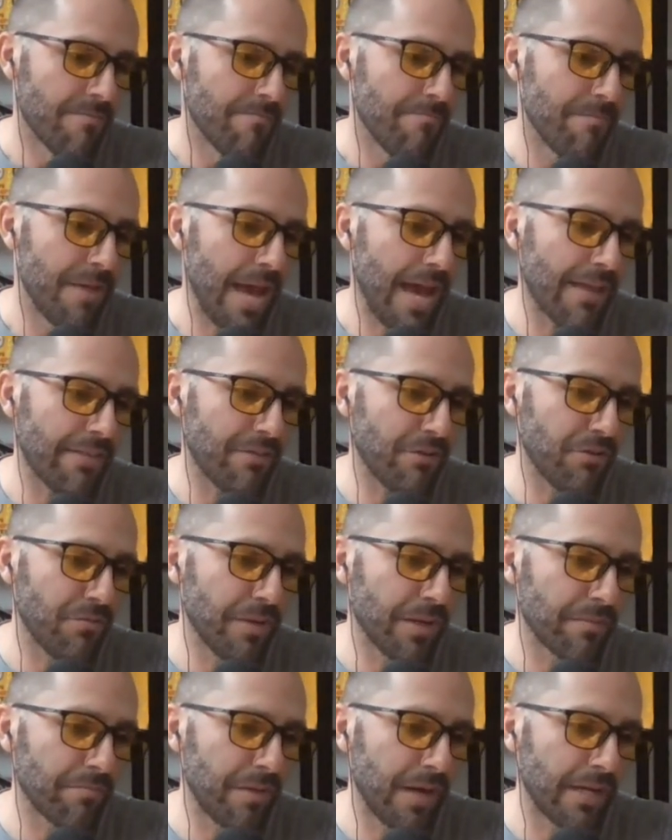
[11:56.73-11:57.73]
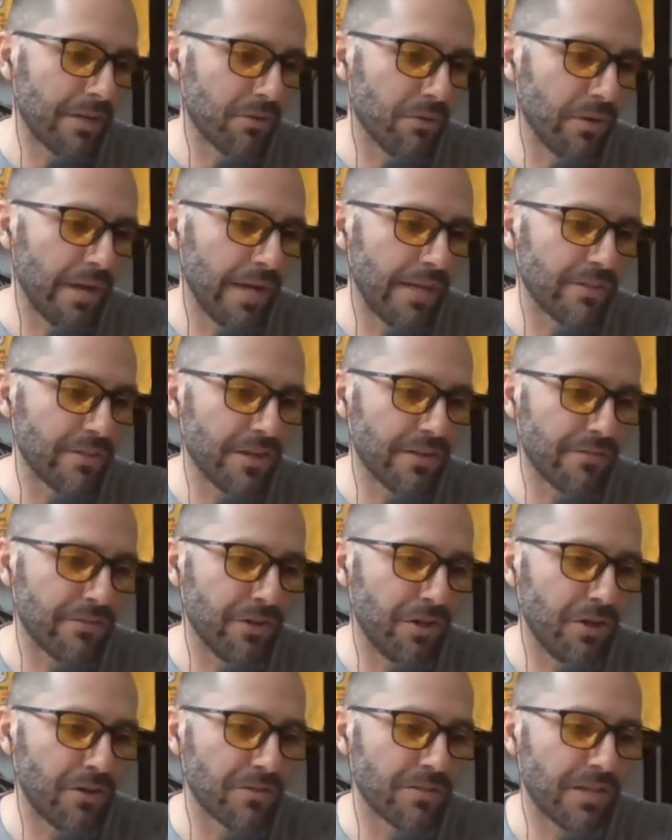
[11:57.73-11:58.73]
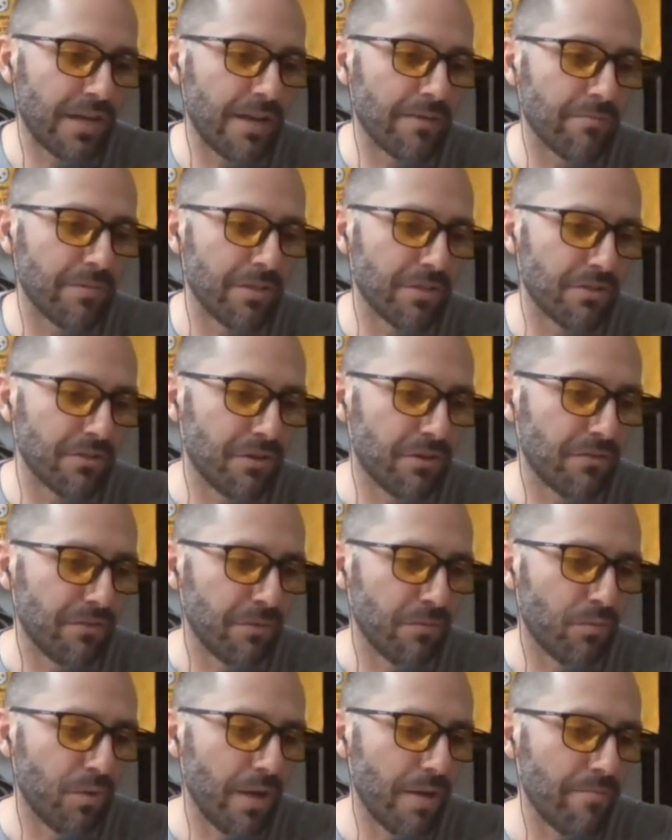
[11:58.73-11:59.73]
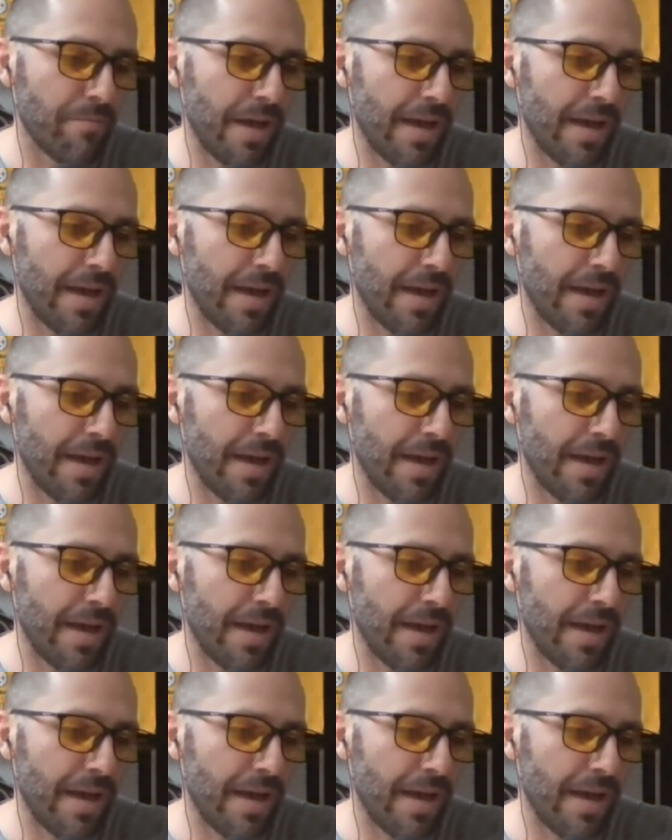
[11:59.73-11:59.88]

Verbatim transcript: Matthew McMichael. Hey, Jeff, longtime listener from way